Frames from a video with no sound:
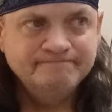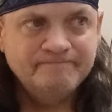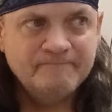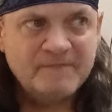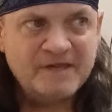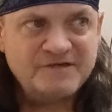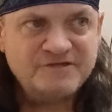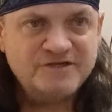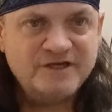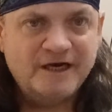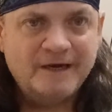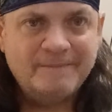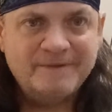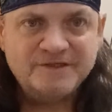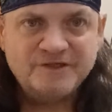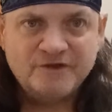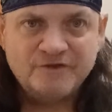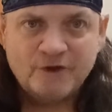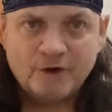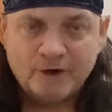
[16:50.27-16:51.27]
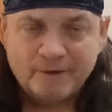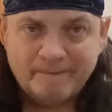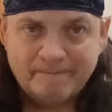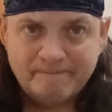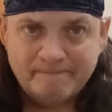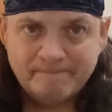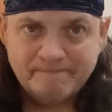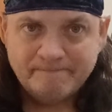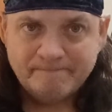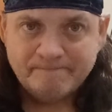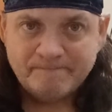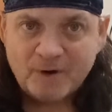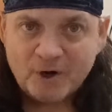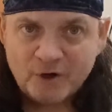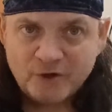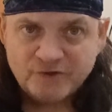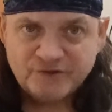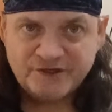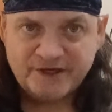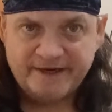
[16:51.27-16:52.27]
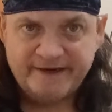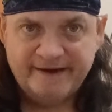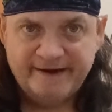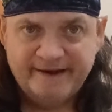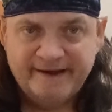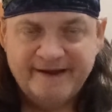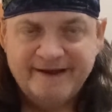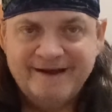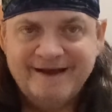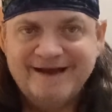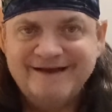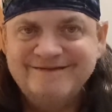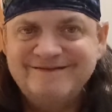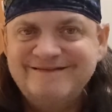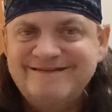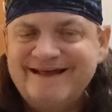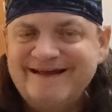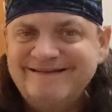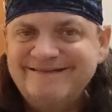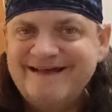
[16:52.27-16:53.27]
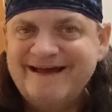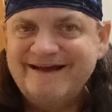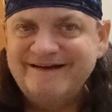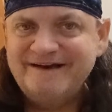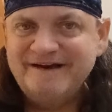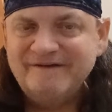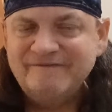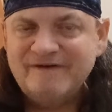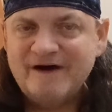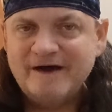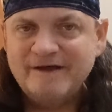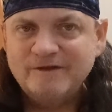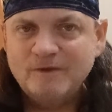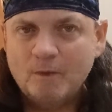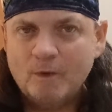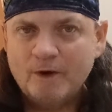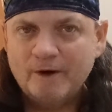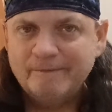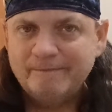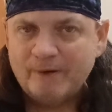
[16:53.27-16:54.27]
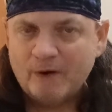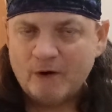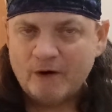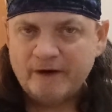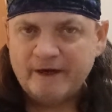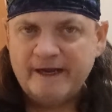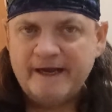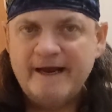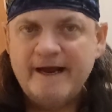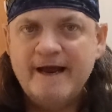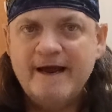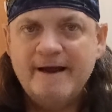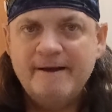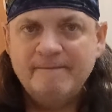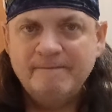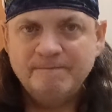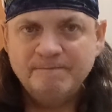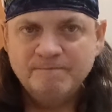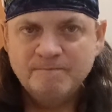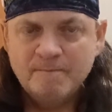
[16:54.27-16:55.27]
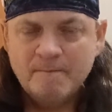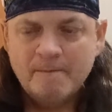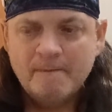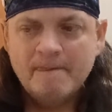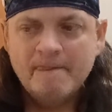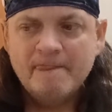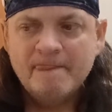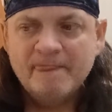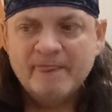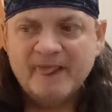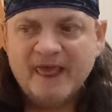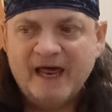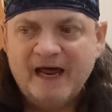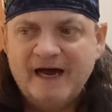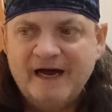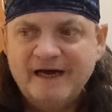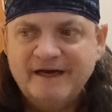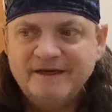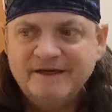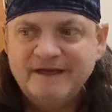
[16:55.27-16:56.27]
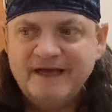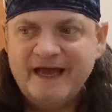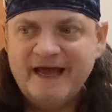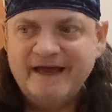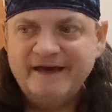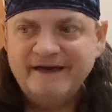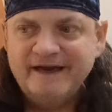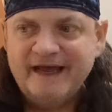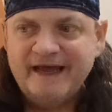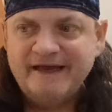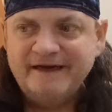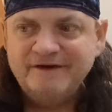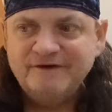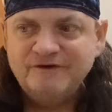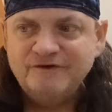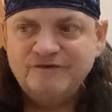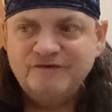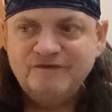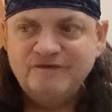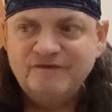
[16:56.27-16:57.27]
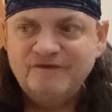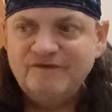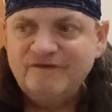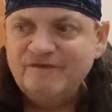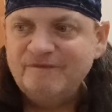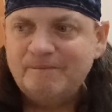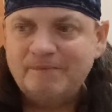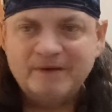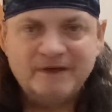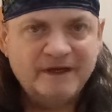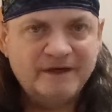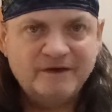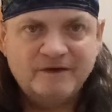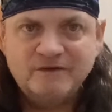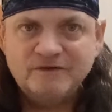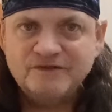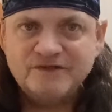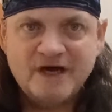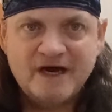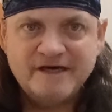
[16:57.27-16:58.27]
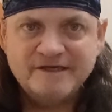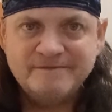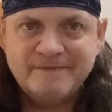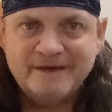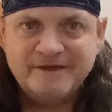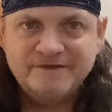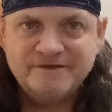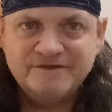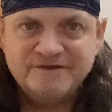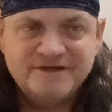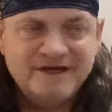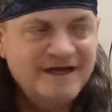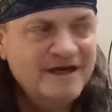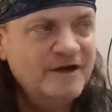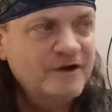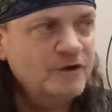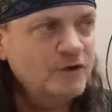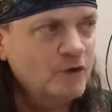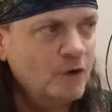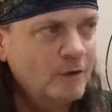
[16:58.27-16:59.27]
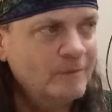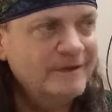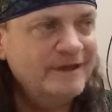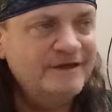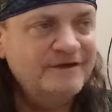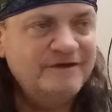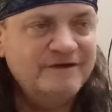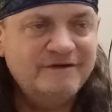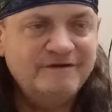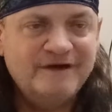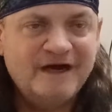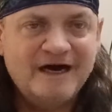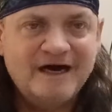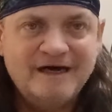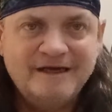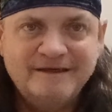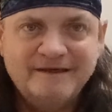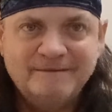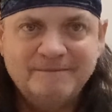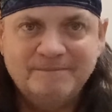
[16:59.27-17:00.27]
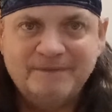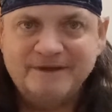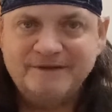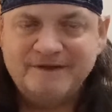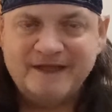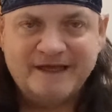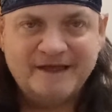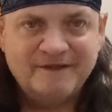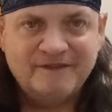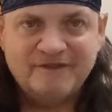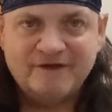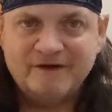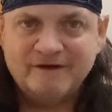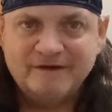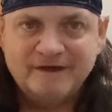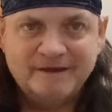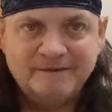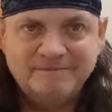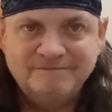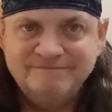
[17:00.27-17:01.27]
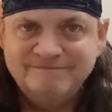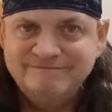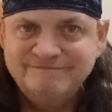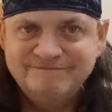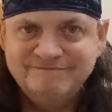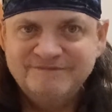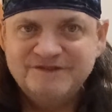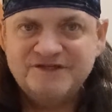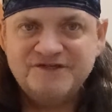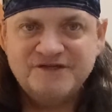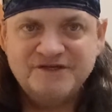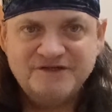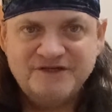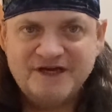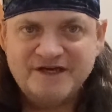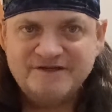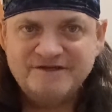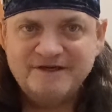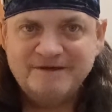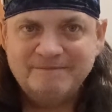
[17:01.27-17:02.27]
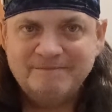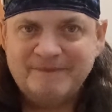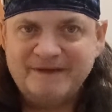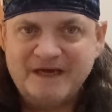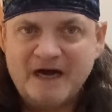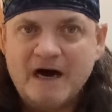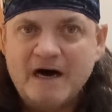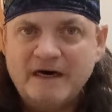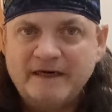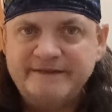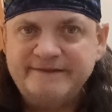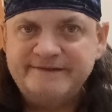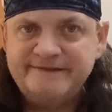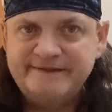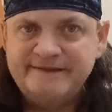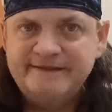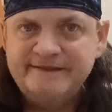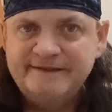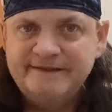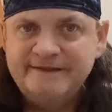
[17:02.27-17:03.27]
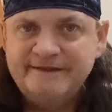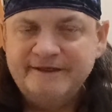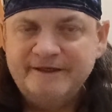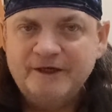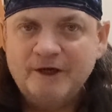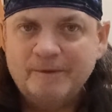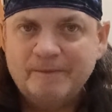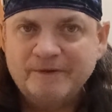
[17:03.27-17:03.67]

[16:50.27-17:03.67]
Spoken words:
set up as a third person. They identified the word party, and political science majors normally do not, but they thoroughly suggest it beyond, you know,